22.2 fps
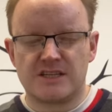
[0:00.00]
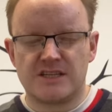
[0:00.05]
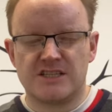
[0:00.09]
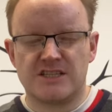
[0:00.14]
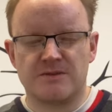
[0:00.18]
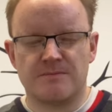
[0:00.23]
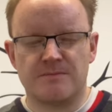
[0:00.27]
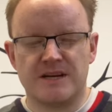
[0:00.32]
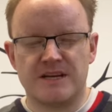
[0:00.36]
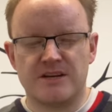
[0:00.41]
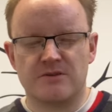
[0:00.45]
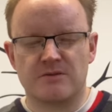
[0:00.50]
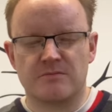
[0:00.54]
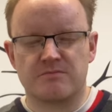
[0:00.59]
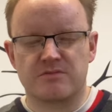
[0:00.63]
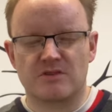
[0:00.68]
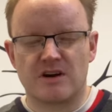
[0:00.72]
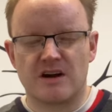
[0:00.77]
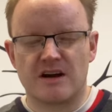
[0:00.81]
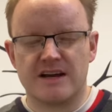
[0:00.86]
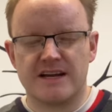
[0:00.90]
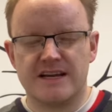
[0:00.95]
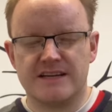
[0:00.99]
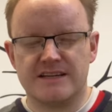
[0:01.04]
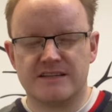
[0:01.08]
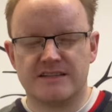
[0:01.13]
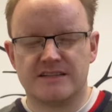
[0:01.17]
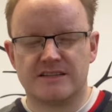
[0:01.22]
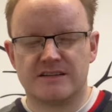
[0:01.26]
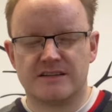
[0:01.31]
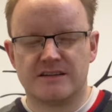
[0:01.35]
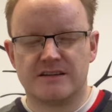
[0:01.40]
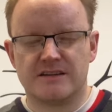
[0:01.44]
to be your bride.
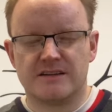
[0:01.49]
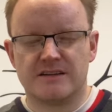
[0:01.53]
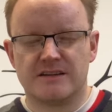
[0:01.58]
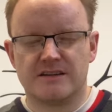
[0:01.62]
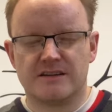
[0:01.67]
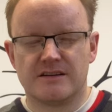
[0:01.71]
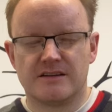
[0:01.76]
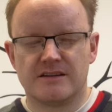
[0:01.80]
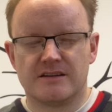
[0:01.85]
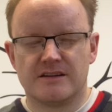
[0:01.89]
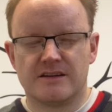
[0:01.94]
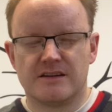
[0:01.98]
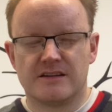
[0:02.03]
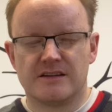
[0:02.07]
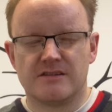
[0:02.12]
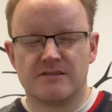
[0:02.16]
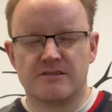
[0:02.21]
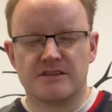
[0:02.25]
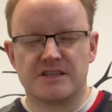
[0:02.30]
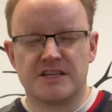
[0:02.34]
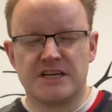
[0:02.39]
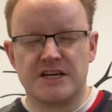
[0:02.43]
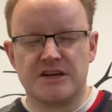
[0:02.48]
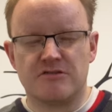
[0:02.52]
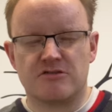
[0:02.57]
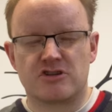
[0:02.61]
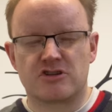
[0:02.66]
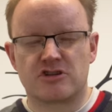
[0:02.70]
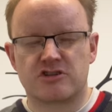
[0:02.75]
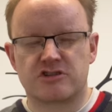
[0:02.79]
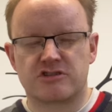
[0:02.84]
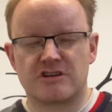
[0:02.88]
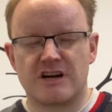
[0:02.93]
Lord, that you
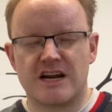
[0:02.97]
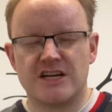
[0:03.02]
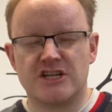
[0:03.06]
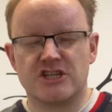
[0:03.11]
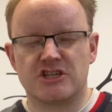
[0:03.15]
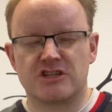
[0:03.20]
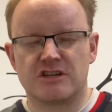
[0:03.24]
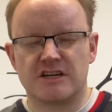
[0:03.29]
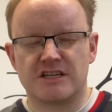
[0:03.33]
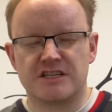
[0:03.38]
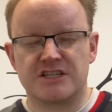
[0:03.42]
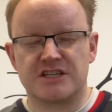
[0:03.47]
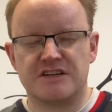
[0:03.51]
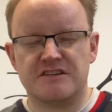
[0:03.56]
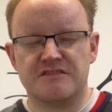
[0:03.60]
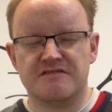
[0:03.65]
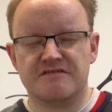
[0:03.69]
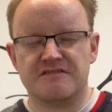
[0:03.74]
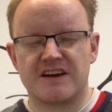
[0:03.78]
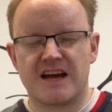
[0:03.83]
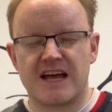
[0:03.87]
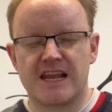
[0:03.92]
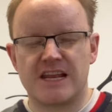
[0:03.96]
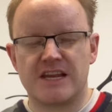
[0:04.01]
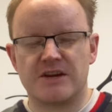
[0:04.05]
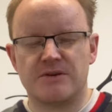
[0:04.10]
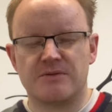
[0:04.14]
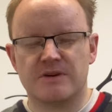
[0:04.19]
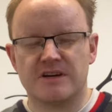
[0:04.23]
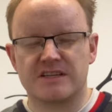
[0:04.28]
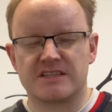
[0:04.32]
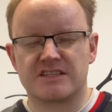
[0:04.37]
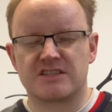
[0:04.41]
treasure us, you
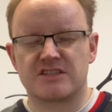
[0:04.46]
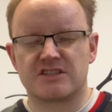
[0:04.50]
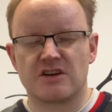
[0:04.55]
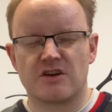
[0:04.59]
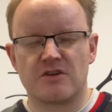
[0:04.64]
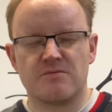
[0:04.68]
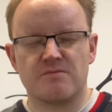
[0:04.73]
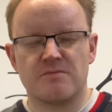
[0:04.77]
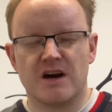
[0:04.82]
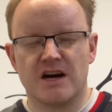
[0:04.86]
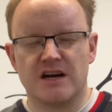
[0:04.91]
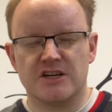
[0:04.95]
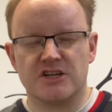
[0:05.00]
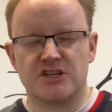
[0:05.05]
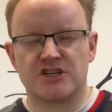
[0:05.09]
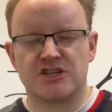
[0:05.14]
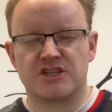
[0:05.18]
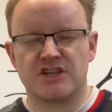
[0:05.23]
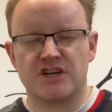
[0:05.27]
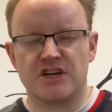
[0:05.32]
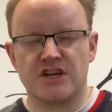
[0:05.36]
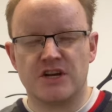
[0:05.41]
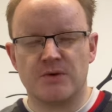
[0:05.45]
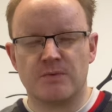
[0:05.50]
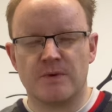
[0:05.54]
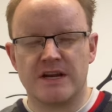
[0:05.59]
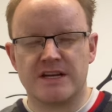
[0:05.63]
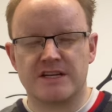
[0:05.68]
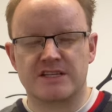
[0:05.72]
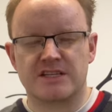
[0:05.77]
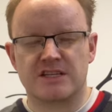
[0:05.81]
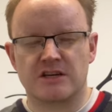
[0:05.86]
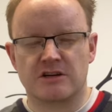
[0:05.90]
value us so much that you
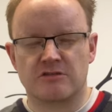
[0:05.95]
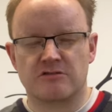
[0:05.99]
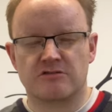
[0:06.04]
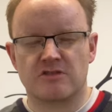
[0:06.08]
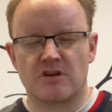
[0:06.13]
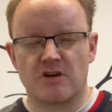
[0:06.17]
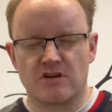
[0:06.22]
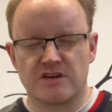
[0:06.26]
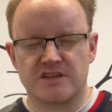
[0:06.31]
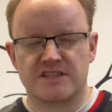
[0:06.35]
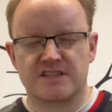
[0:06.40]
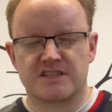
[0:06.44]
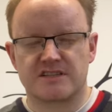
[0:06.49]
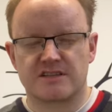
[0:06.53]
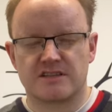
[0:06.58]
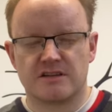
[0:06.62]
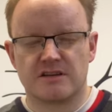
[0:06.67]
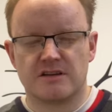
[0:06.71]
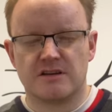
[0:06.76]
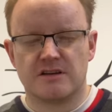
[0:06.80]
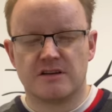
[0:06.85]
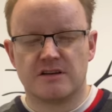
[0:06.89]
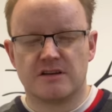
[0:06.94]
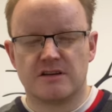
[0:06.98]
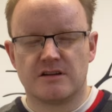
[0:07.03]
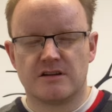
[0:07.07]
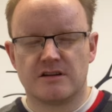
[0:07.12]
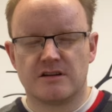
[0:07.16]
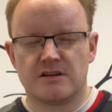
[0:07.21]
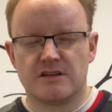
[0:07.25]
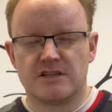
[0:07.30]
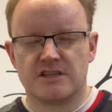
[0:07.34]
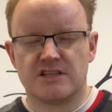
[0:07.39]
went to the cross
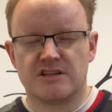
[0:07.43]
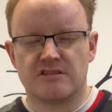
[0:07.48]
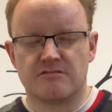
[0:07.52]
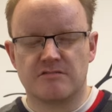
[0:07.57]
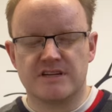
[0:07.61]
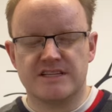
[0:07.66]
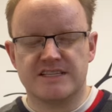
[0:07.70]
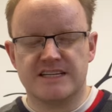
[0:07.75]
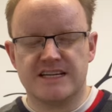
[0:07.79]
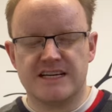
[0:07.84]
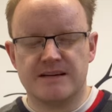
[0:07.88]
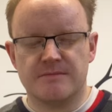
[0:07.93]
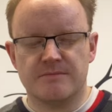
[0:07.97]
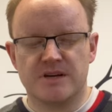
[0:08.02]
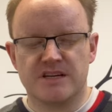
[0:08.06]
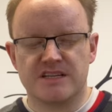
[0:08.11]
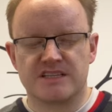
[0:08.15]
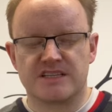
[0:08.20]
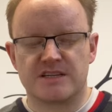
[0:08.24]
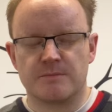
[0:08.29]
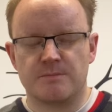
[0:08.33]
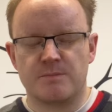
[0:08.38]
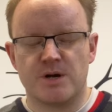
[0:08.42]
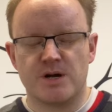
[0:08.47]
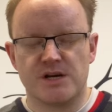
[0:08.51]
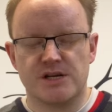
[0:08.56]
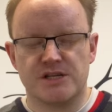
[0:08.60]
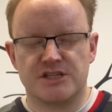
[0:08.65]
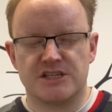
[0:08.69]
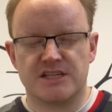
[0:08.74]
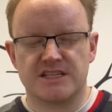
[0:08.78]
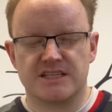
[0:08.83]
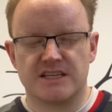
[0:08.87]
to redeem us, to
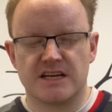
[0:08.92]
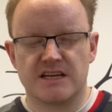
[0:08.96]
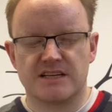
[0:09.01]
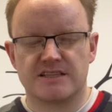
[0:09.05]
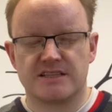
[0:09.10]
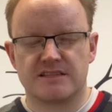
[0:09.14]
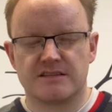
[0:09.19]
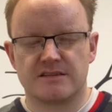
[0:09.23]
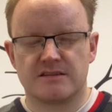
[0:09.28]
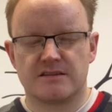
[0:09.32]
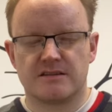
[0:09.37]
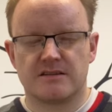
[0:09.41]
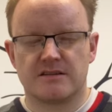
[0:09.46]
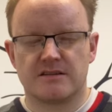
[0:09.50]
purchase us.